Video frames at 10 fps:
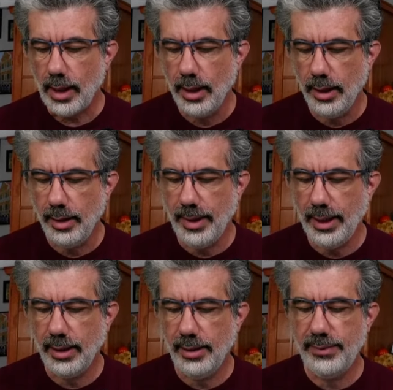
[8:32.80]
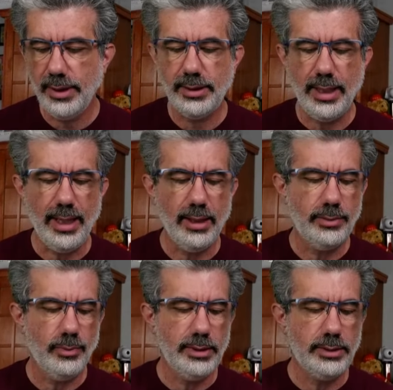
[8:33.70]
I love this.
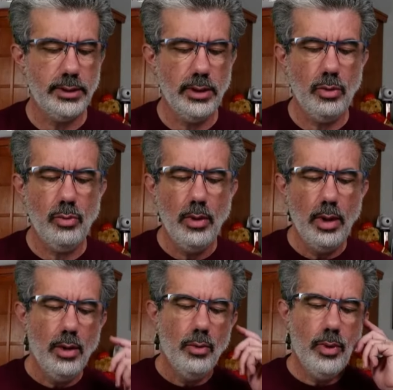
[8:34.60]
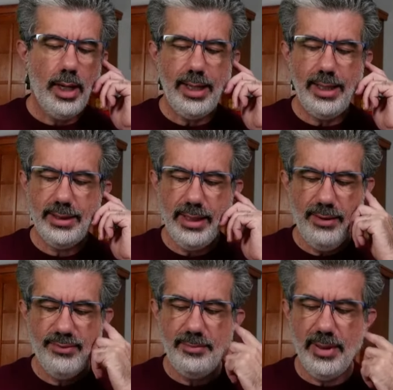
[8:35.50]
Alex wants to know, what is
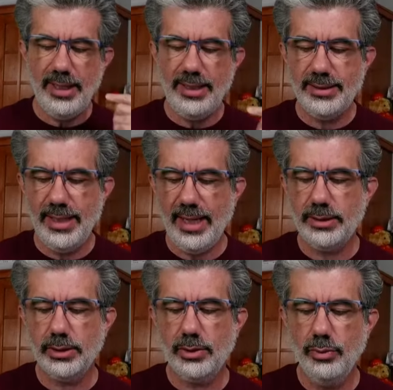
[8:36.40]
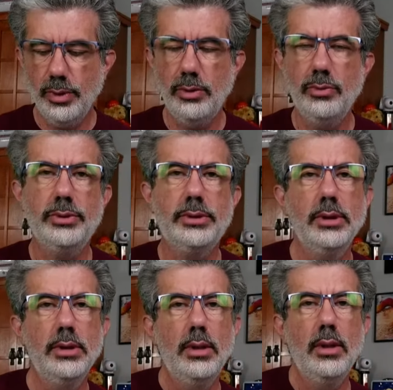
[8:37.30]
everybody's next cruise?
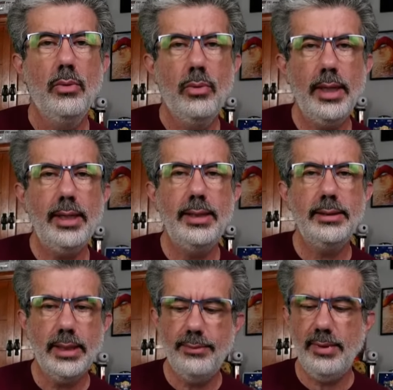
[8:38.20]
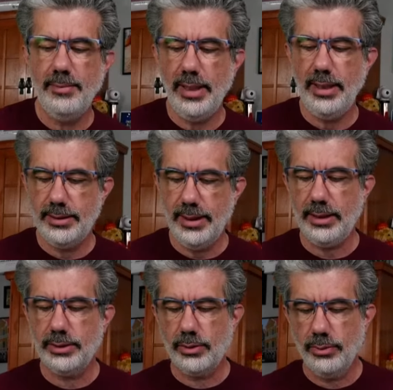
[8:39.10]
What is everybody's
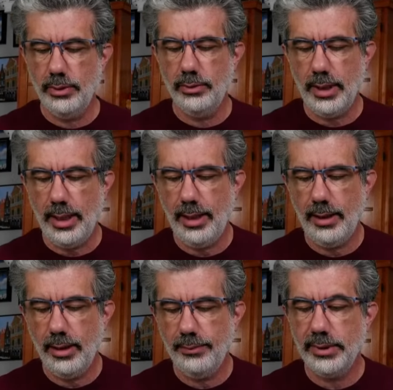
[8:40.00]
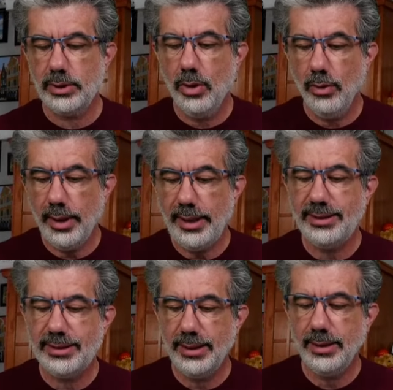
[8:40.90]
next cruise? I love this. Corey
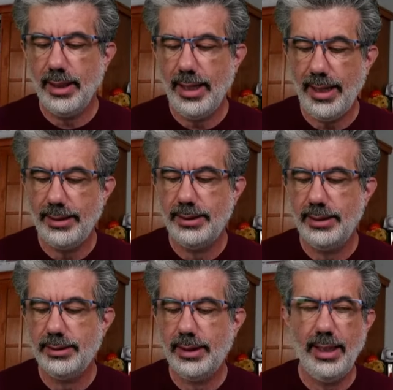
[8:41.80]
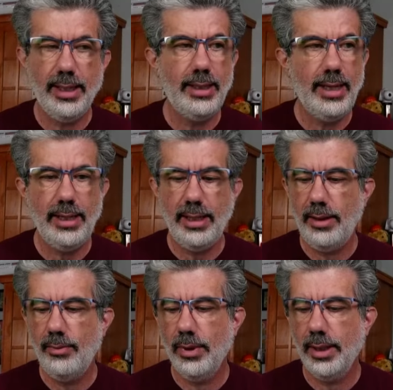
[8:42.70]
still has his Canon
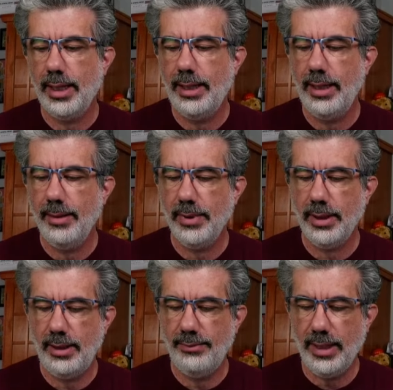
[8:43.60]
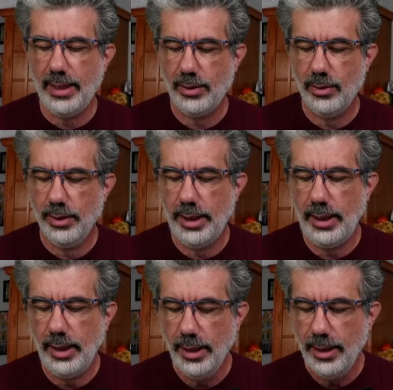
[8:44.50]
AE1. I can't believe that,
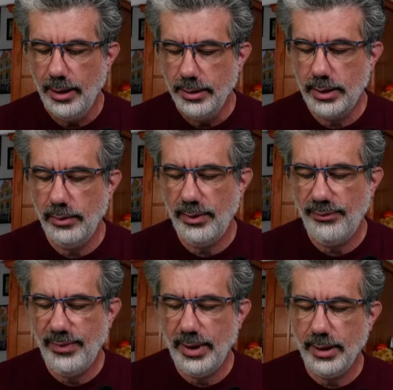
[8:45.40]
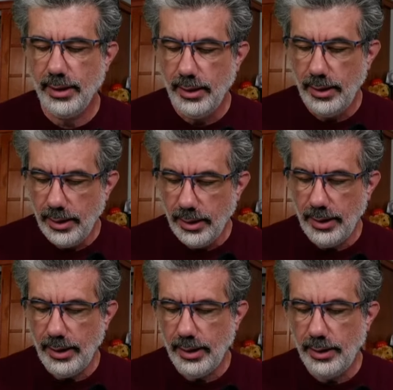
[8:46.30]
Corey. Sue and Phil.
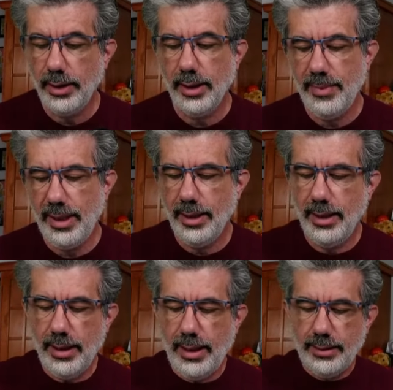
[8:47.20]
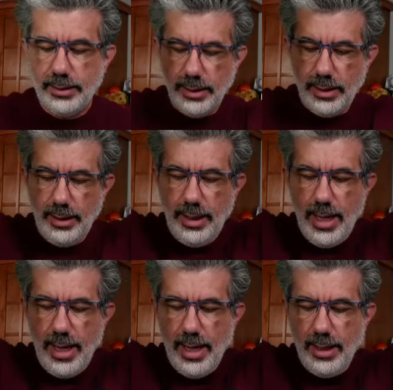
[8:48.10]
You're going to be in Alaska.
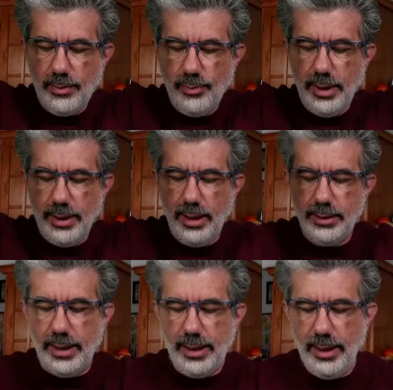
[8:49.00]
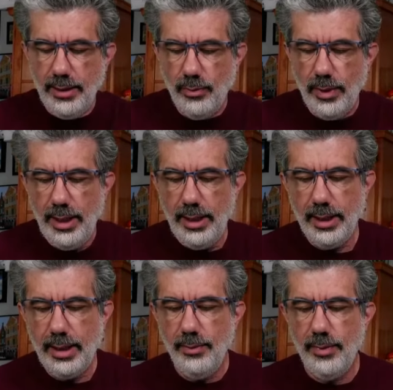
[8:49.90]
Yes, with us. I can't wait. I
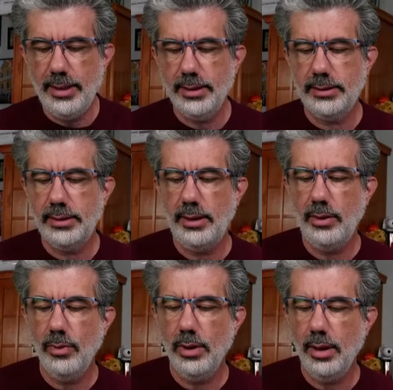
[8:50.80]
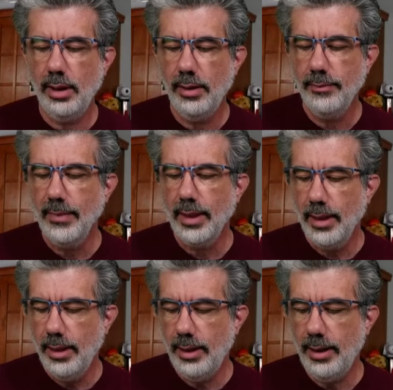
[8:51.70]
can't wait to see you all.
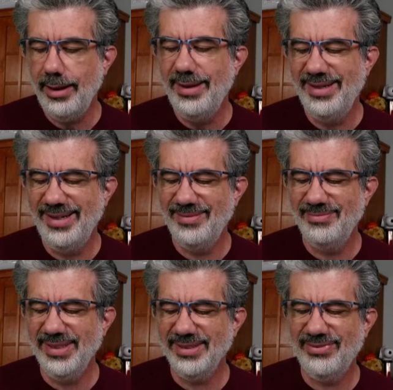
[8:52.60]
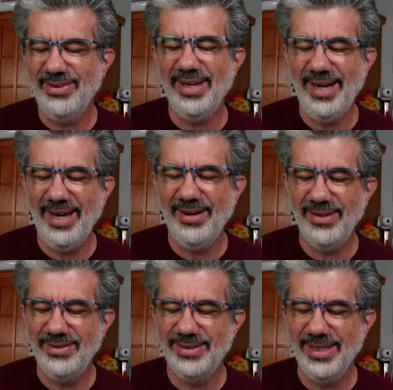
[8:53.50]
And Bill's fan, we
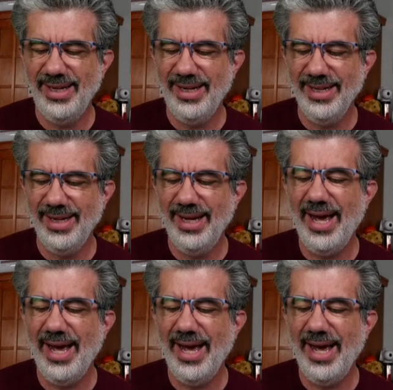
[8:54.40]
do say Ella.